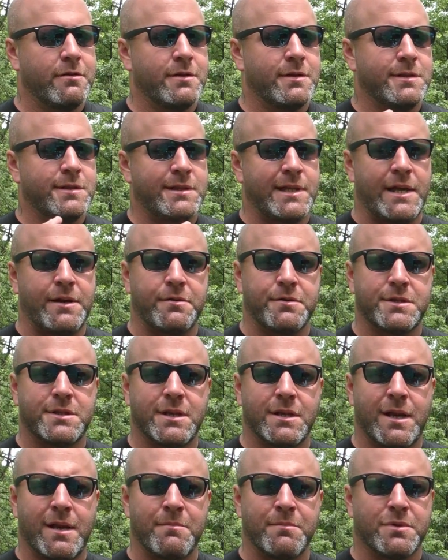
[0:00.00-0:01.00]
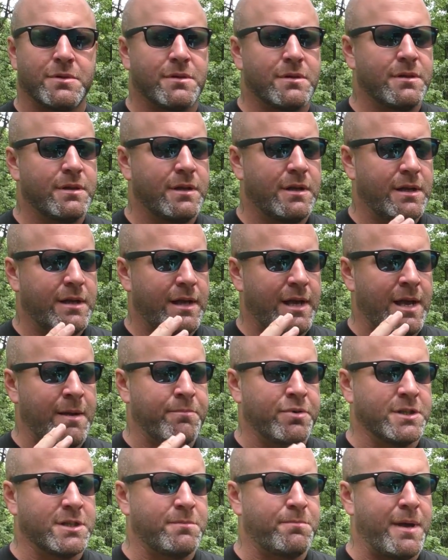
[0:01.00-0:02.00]
centers the gimbal
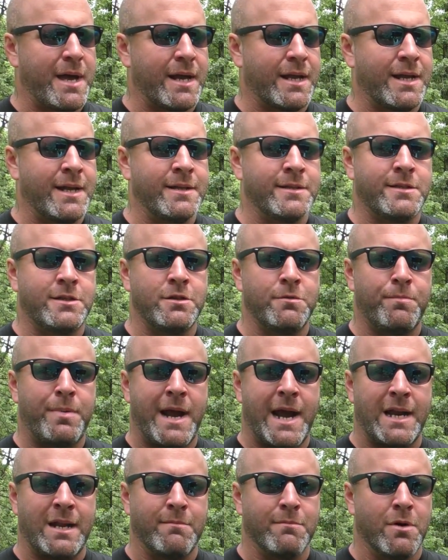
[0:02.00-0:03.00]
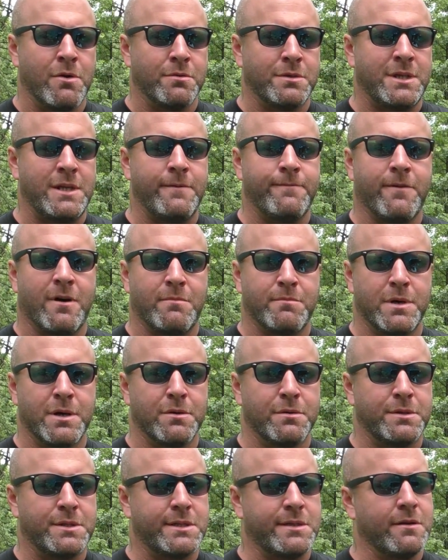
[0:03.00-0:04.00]
and puts it back into panning mode, default
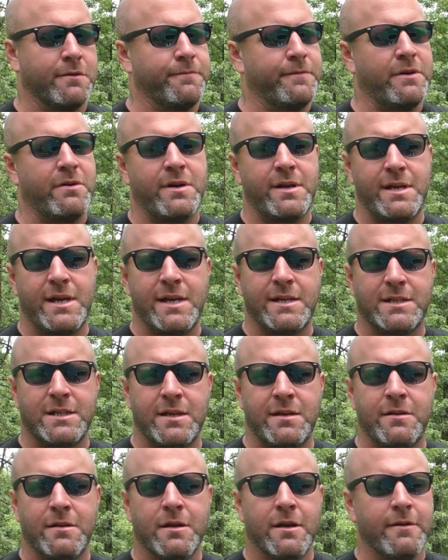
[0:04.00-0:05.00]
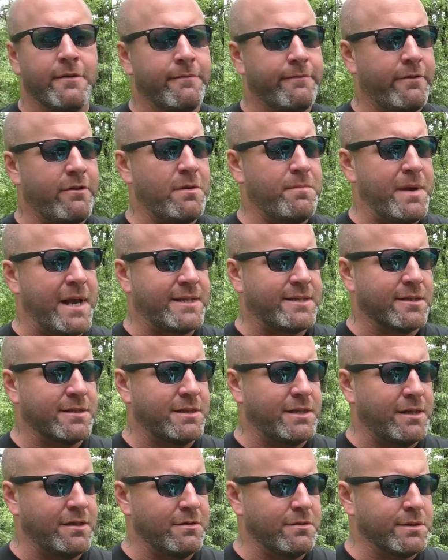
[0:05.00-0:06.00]
mode. So very easy, very basic
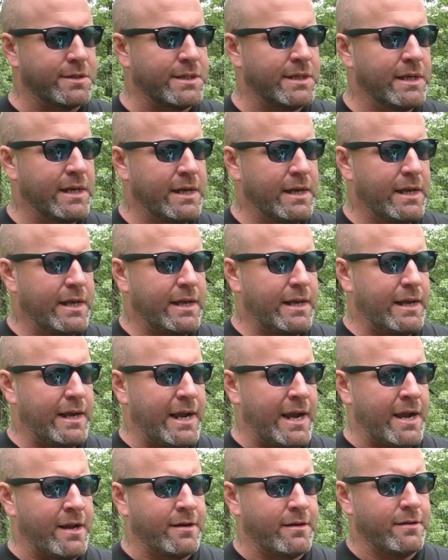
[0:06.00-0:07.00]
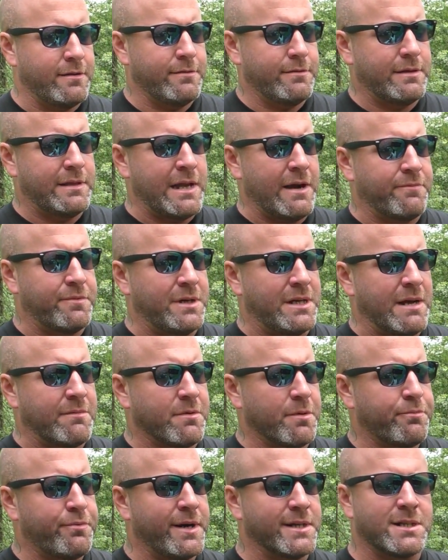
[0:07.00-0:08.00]
to use. And now if we
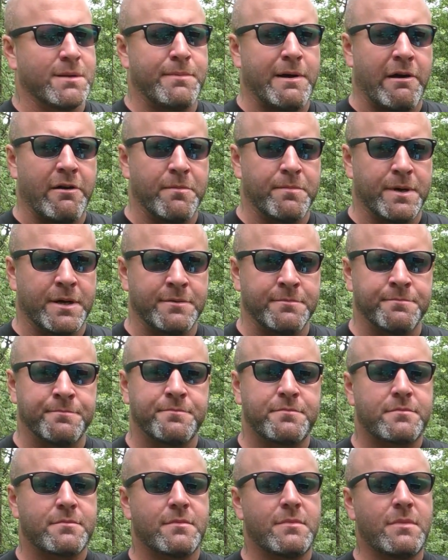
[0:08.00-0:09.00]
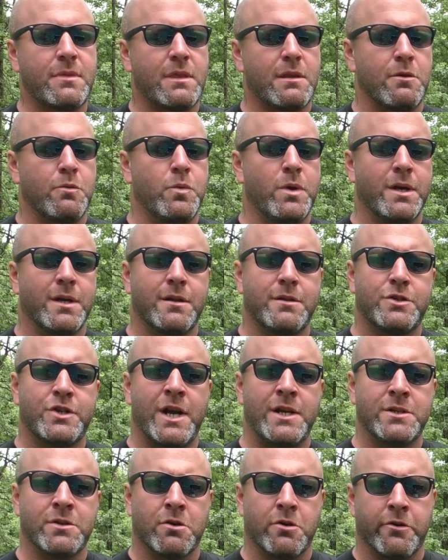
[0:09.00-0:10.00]
double press the power button, we could
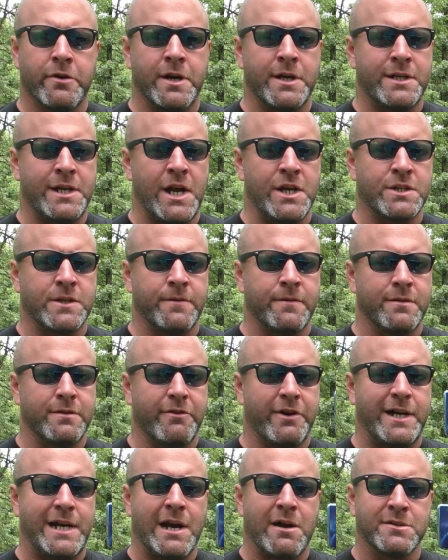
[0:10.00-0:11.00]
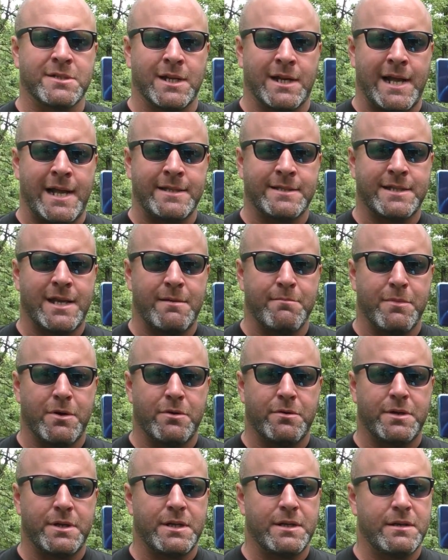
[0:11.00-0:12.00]
change our orientation. Right now it's in landscape mode.